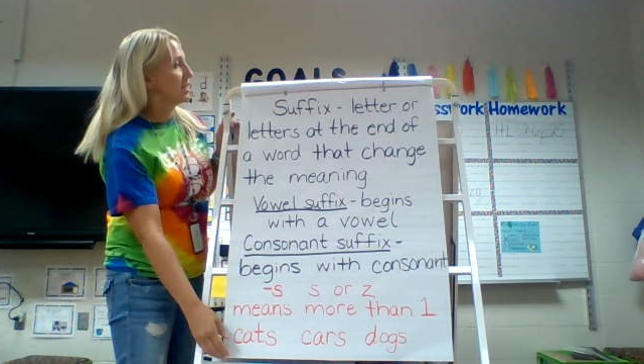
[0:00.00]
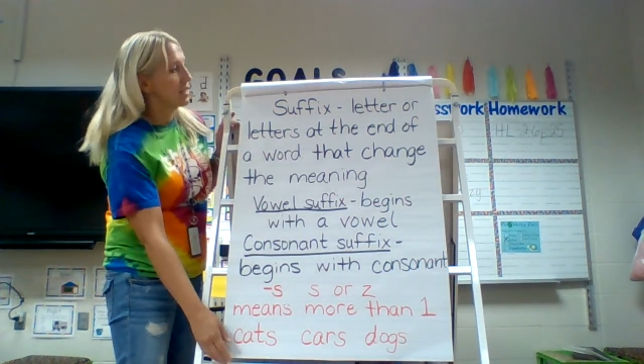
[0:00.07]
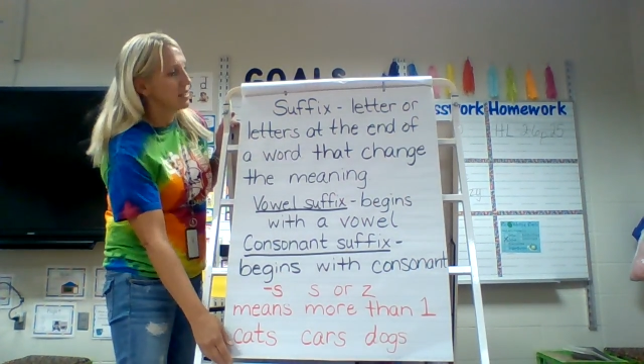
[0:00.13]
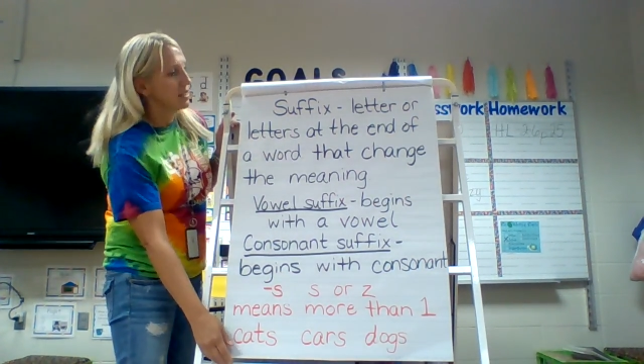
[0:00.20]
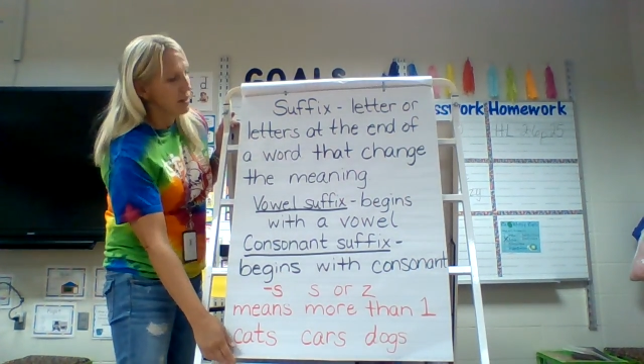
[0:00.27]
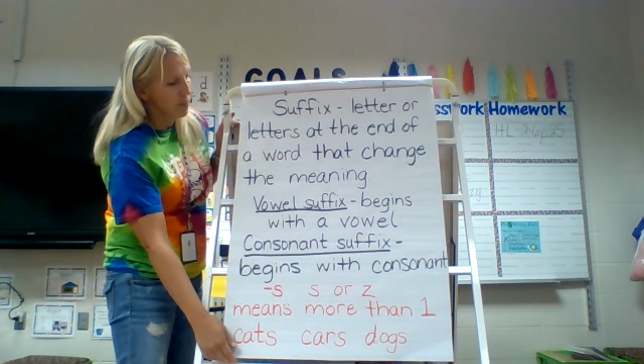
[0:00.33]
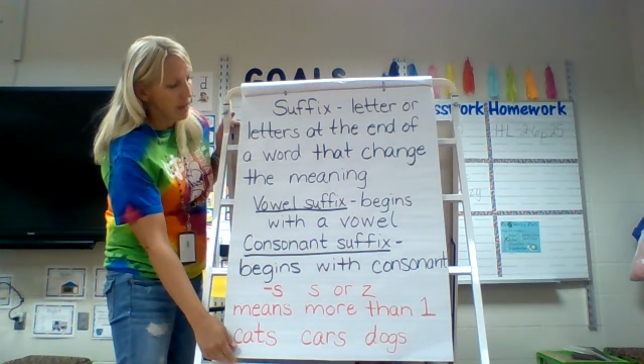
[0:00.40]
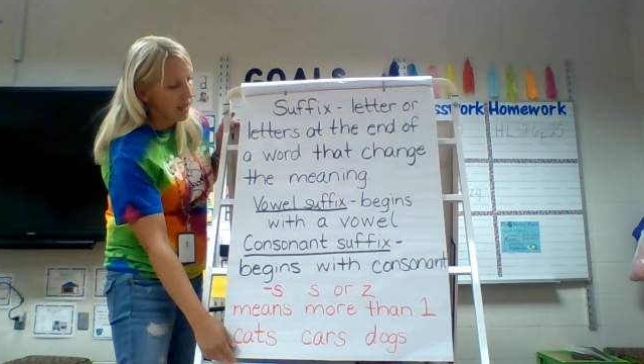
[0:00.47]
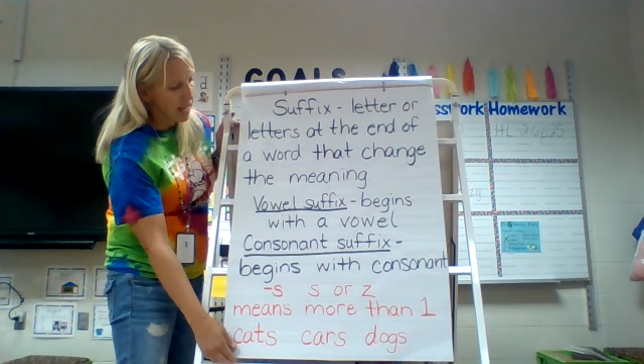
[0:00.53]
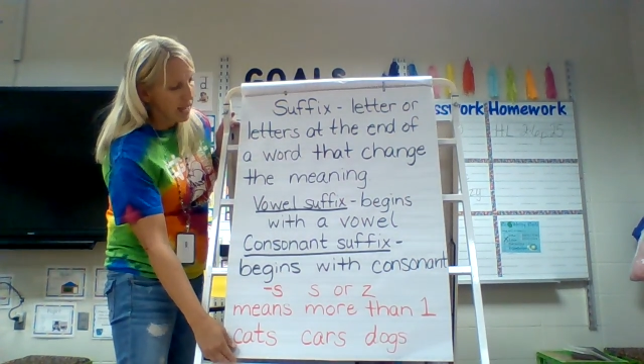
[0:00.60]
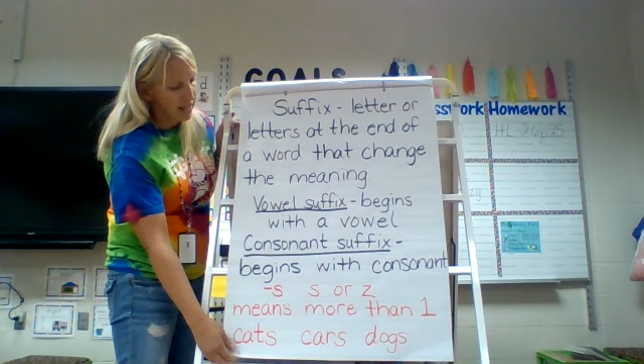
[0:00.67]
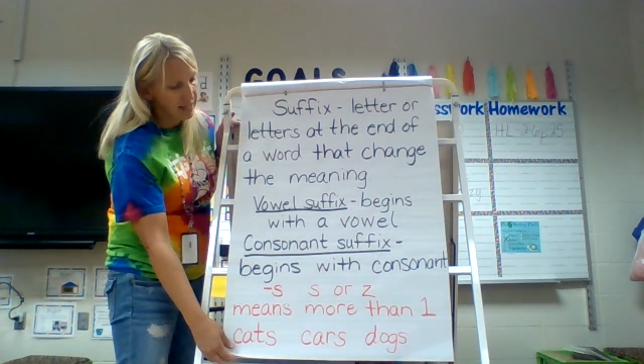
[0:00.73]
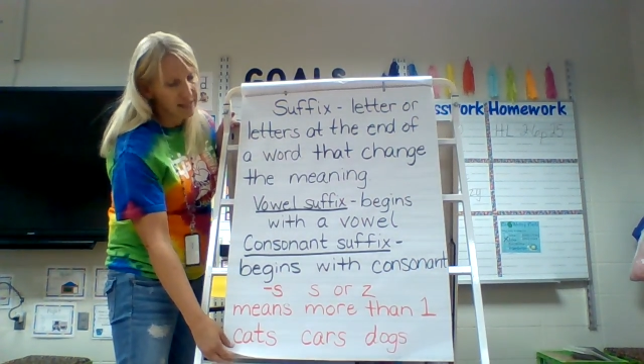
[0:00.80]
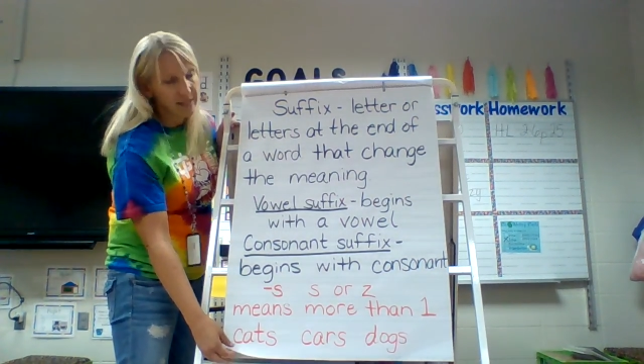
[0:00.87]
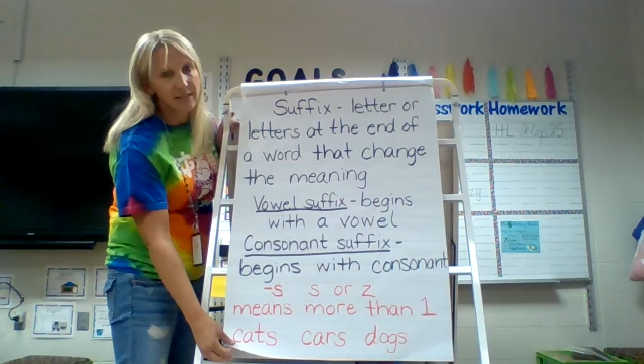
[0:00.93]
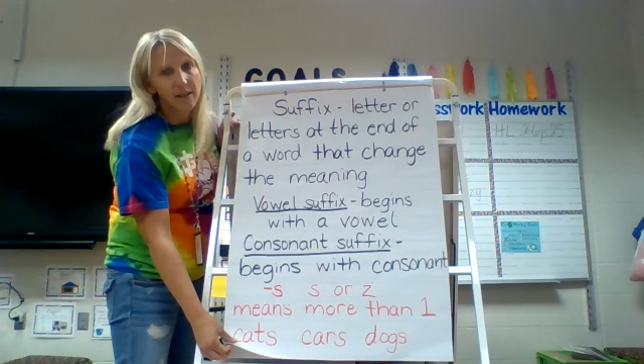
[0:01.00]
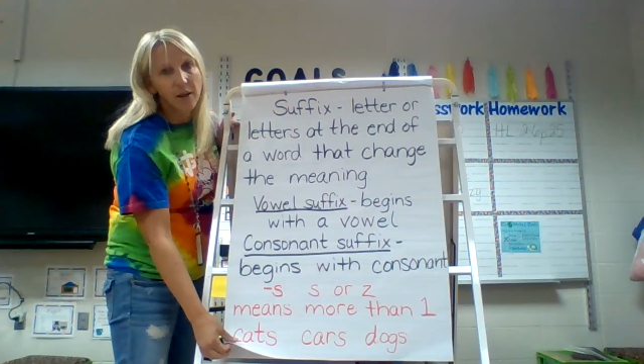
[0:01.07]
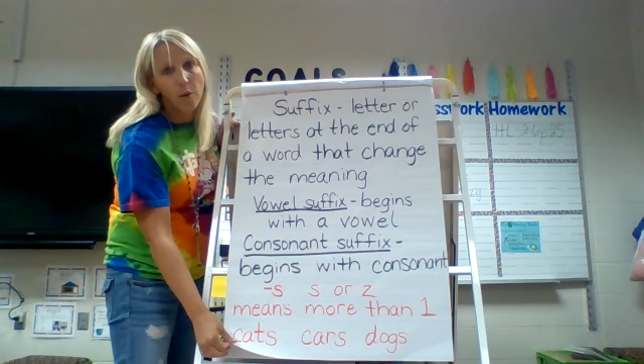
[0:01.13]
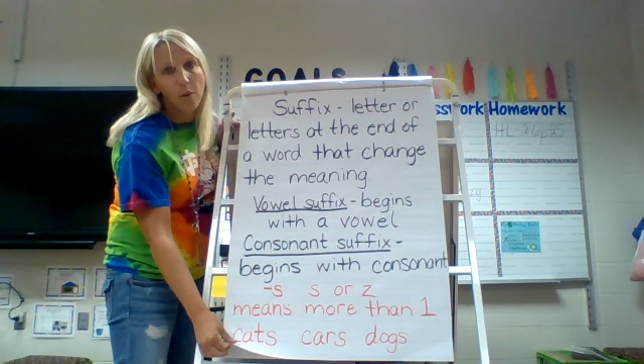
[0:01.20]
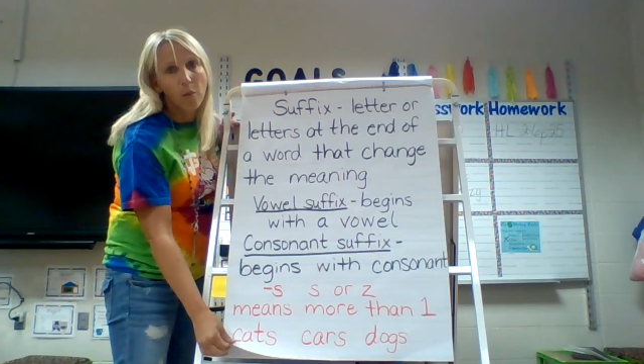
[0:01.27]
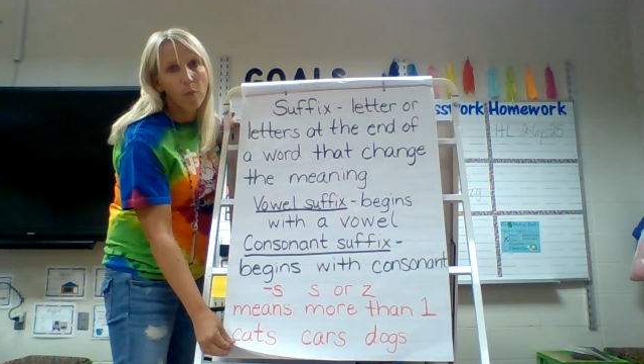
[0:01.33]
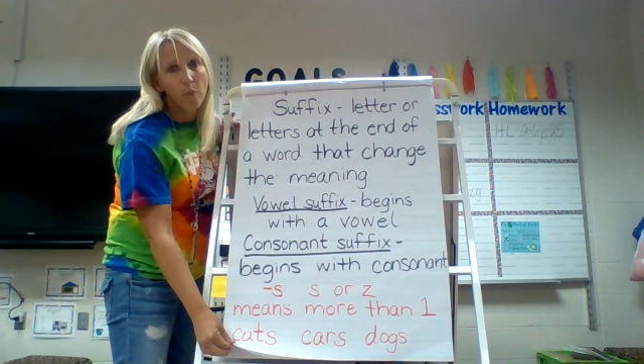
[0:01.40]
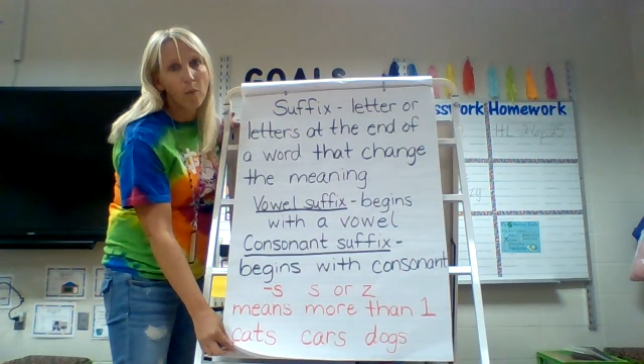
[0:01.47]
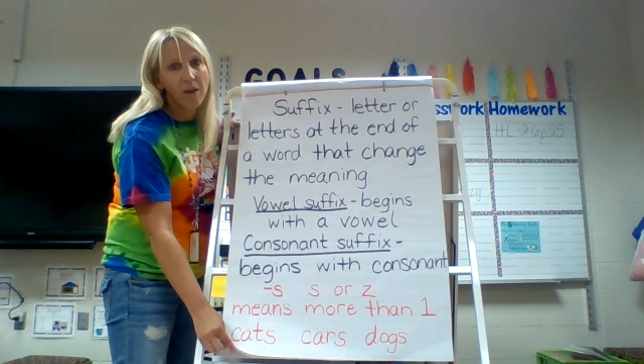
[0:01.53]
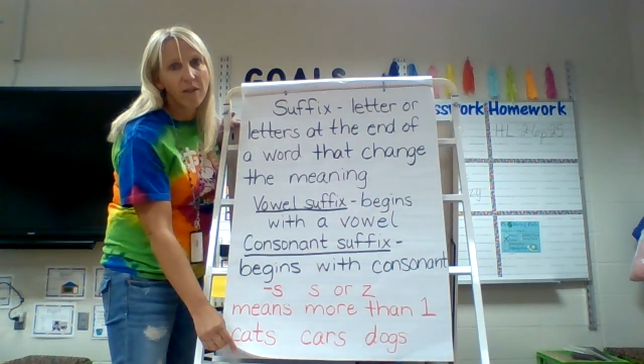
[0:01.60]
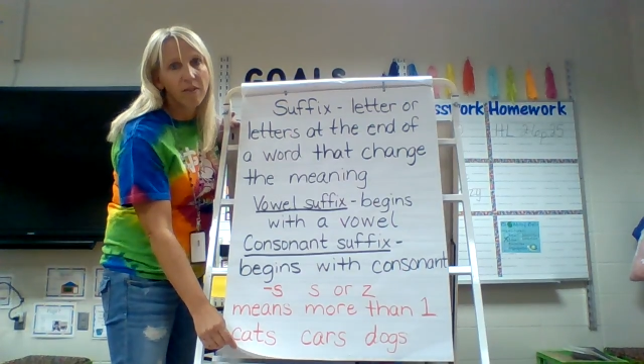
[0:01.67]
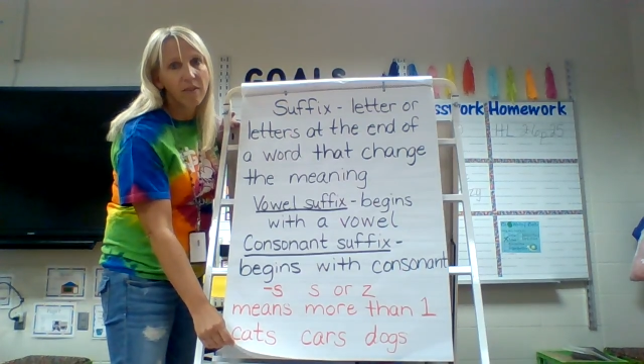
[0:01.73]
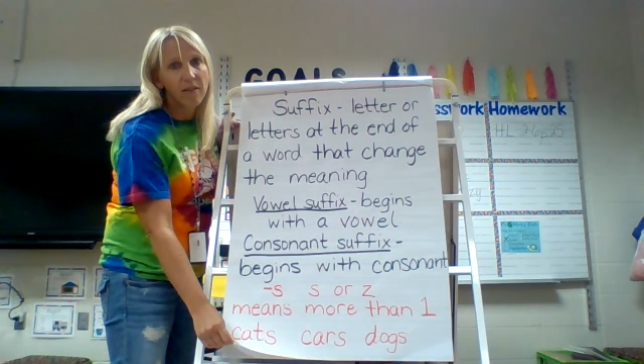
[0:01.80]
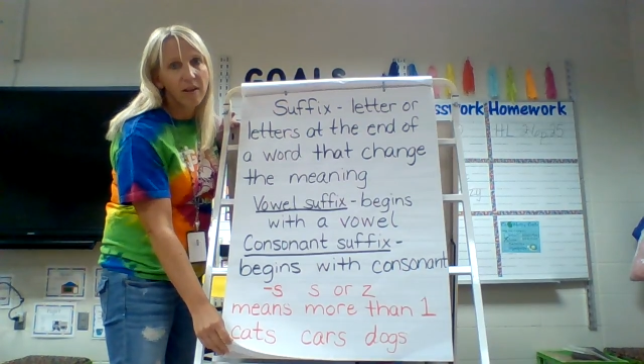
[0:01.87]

since it begins with